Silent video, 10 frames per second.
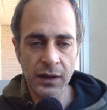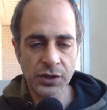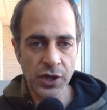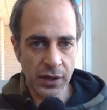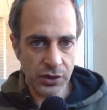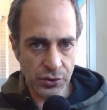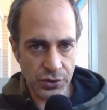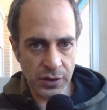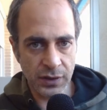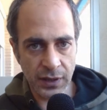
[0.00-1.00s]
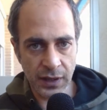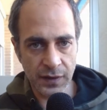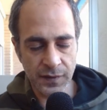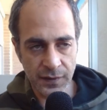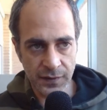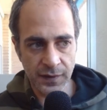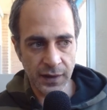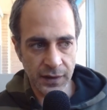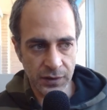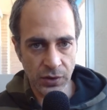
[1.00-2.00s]
China usually takes the
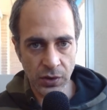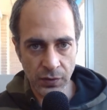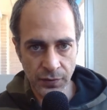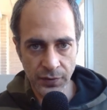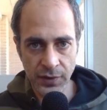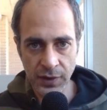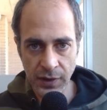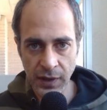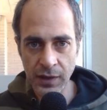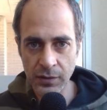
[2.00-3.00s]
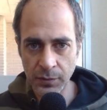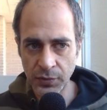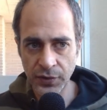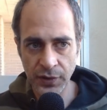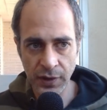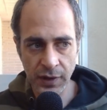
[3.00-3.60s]
side of the Arabs.